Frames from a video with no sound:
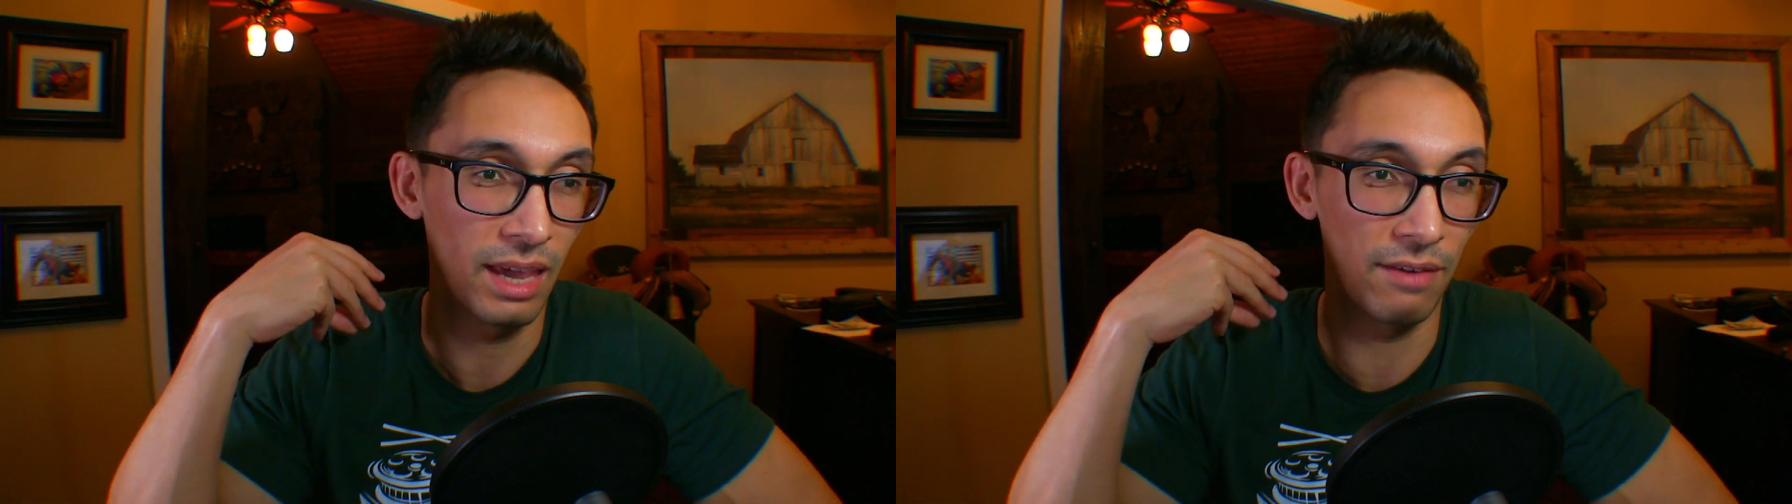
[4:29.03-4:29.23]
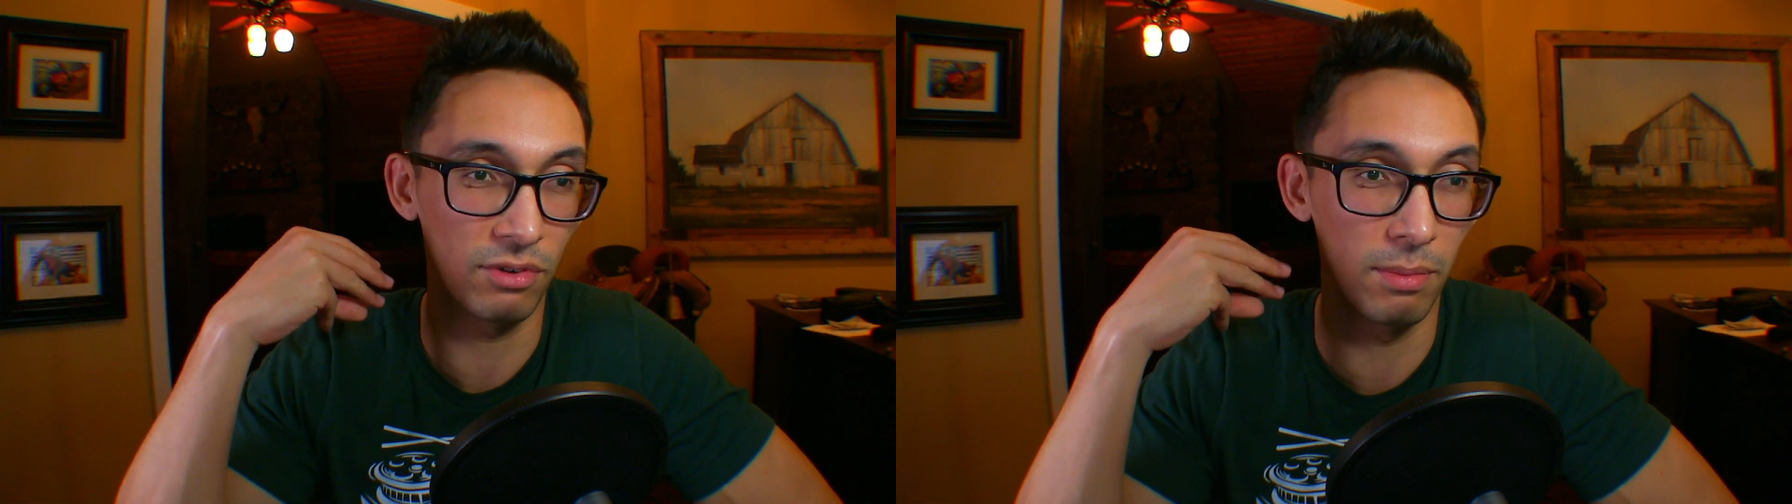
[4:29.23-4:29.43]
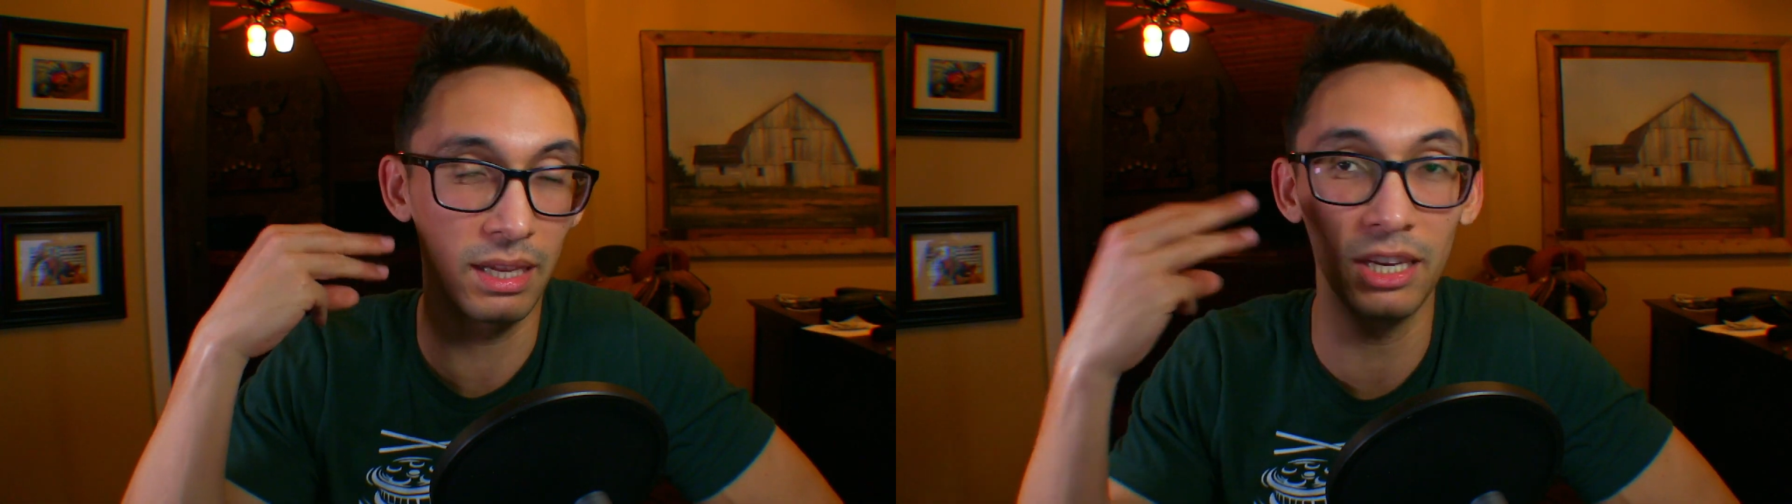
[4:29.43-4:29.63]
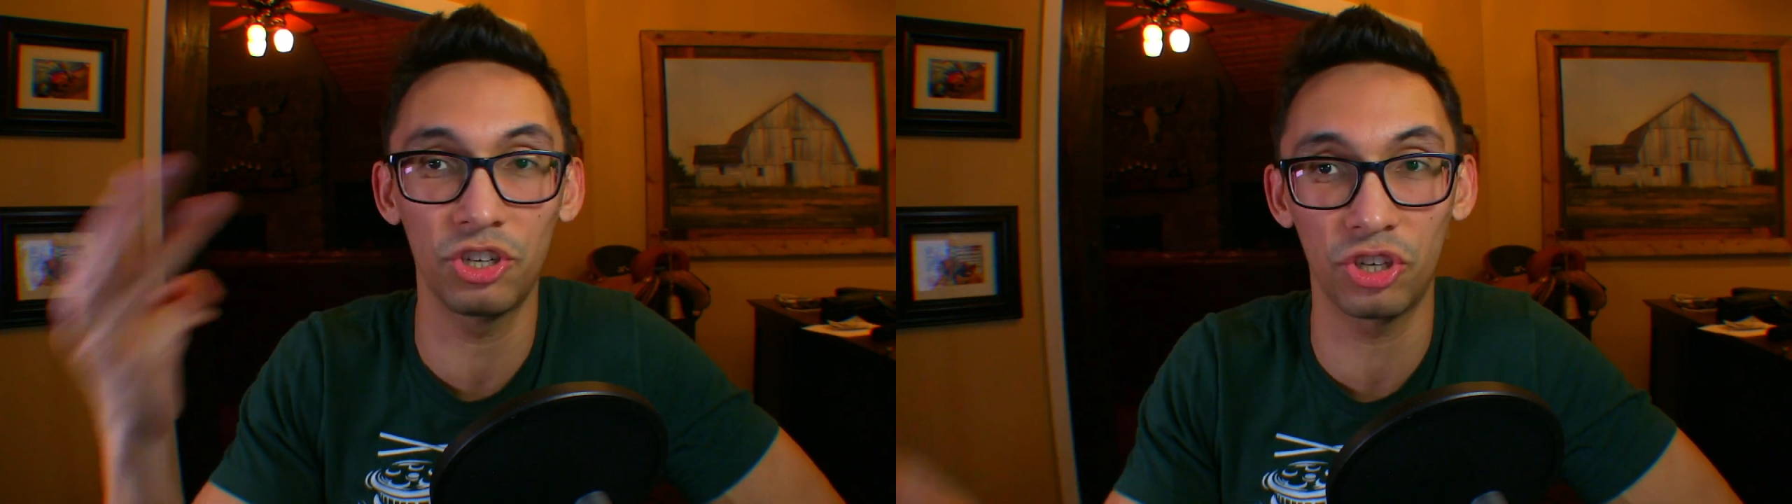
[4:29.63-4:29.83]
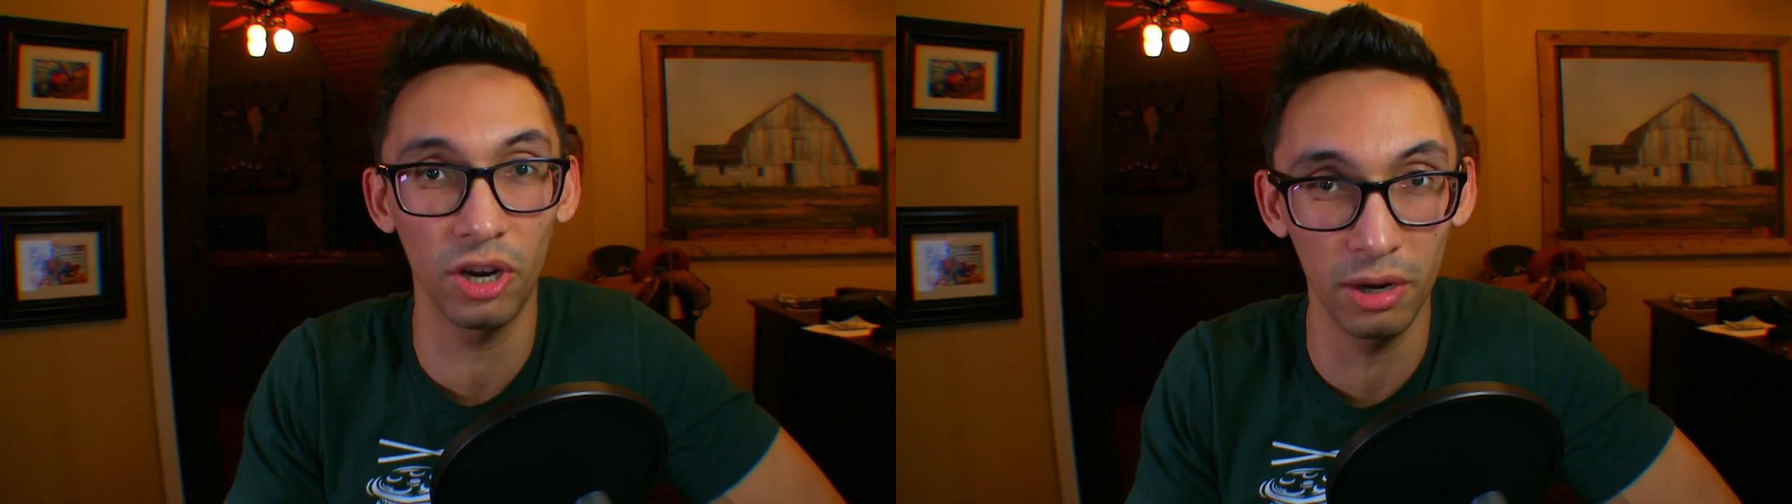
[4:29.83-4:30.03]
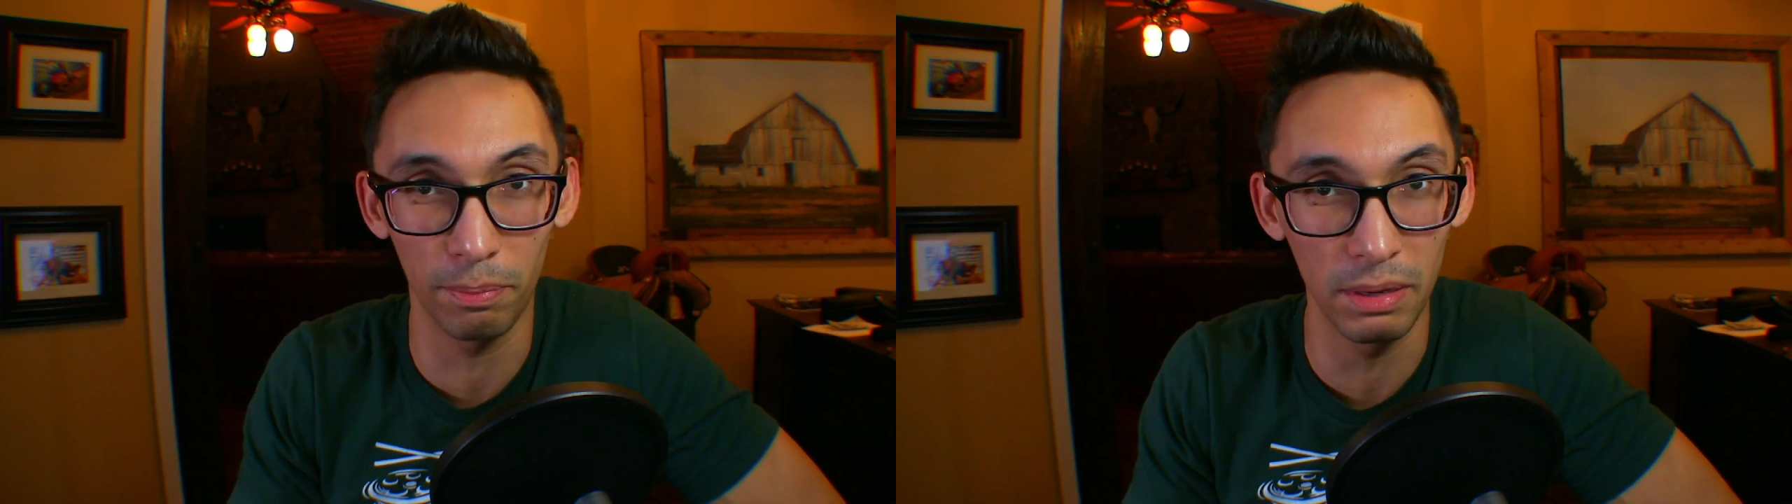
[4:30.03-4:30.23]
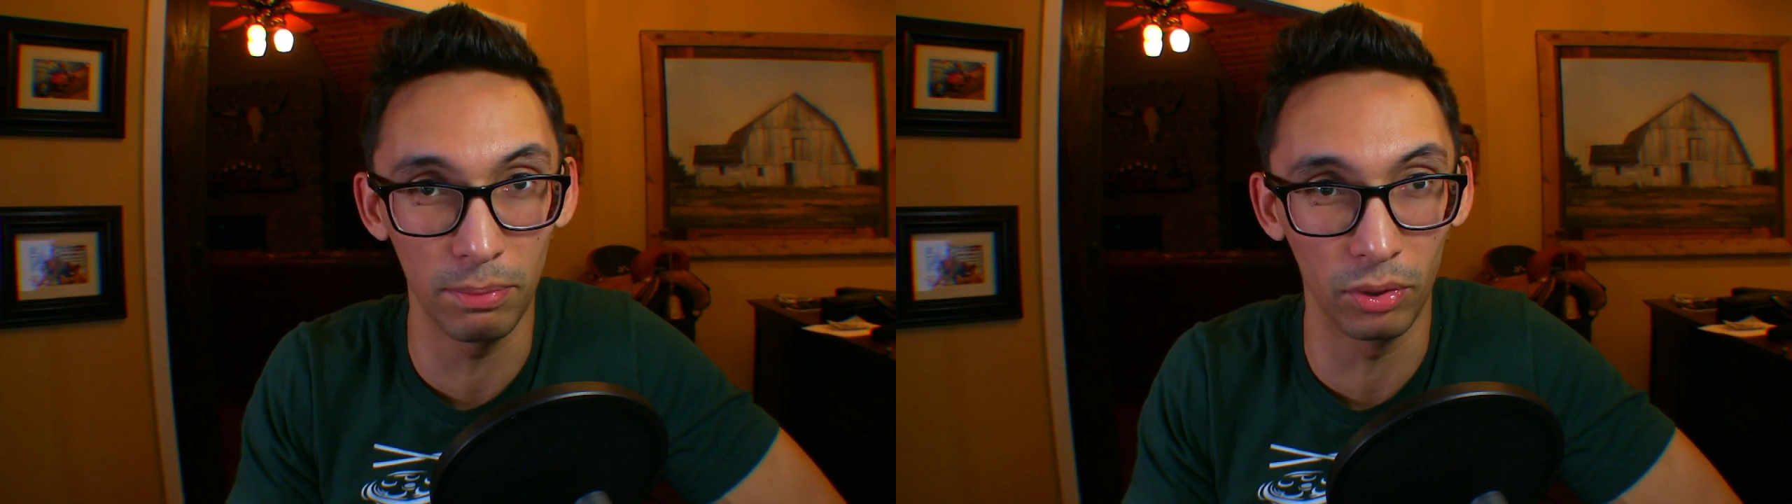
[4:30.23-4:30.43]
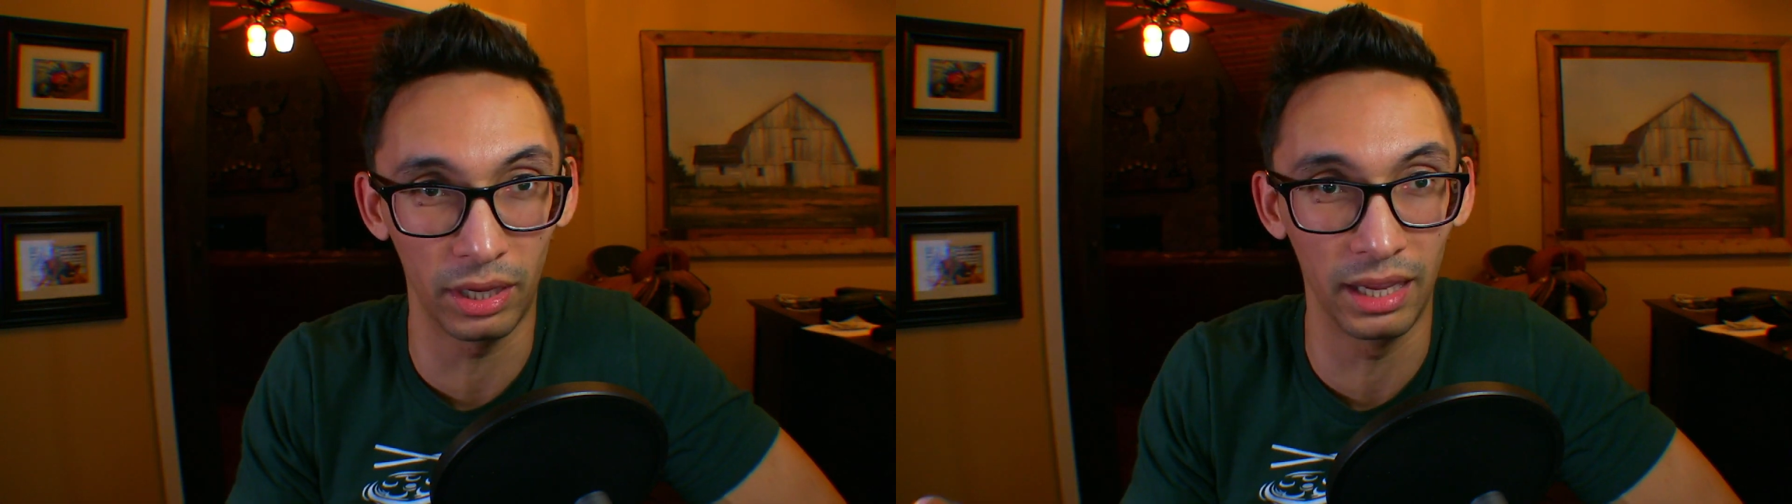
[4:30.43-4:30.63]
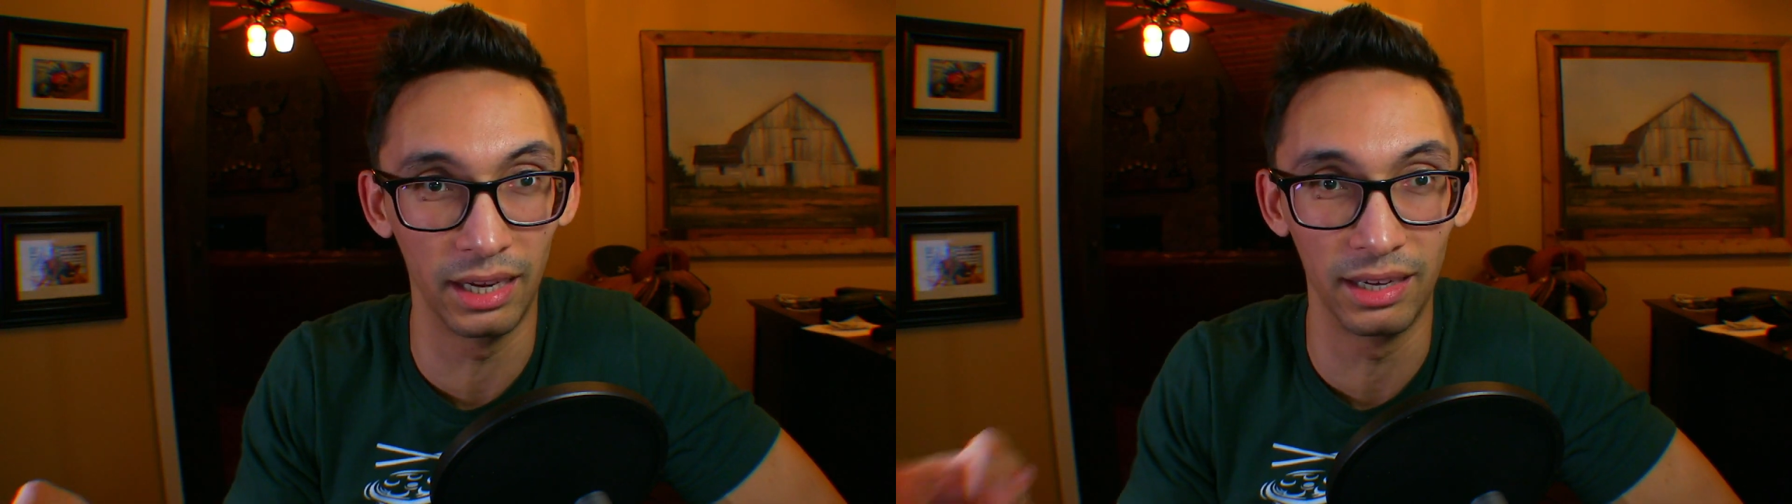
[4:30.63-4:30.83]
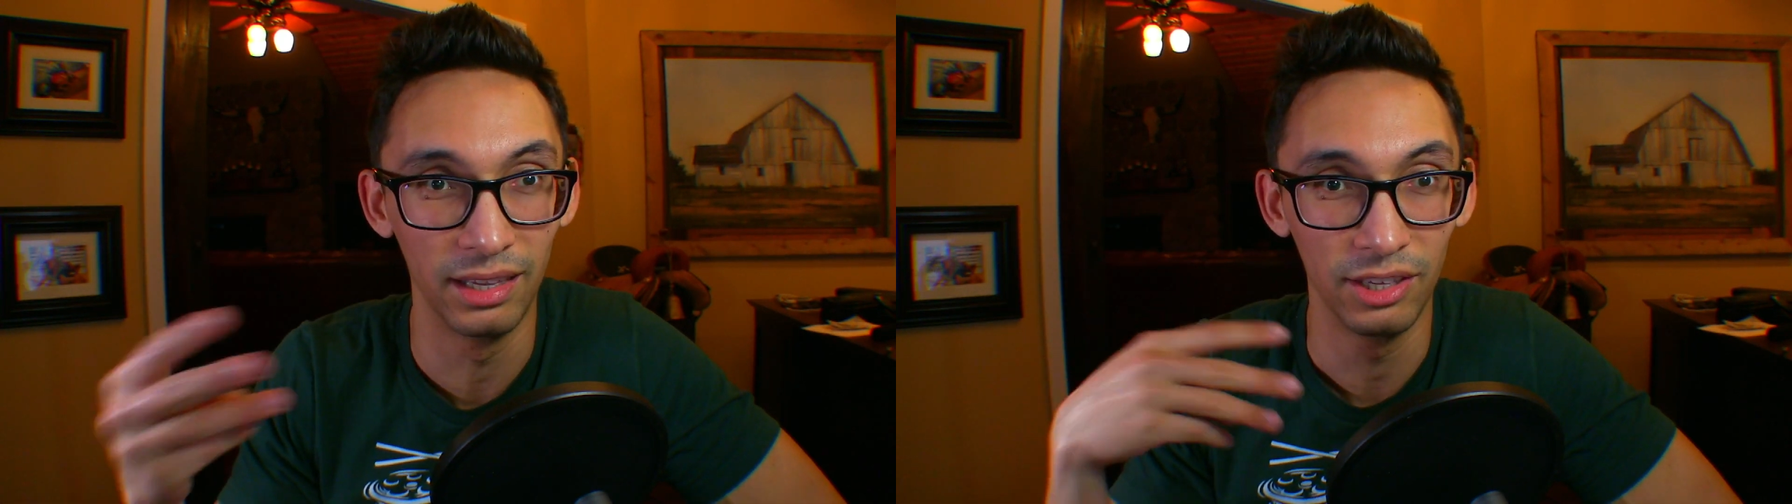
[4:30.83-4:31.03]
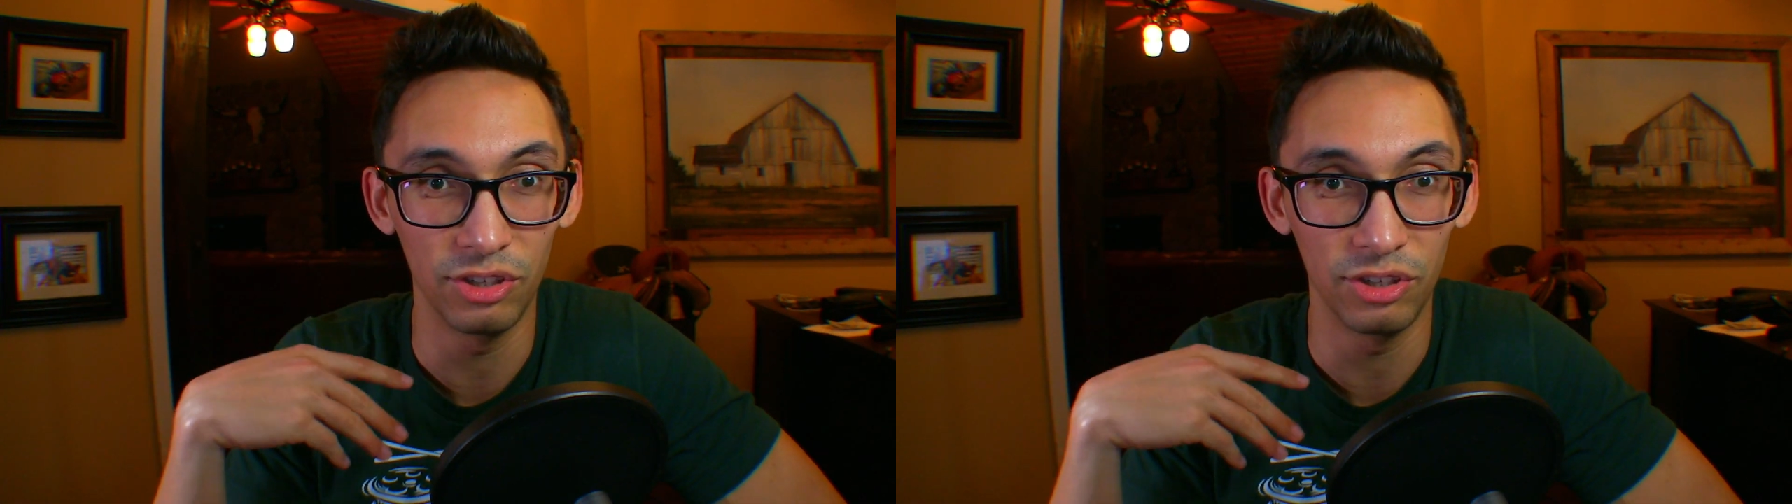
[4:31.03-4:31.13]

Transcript: after making sure people can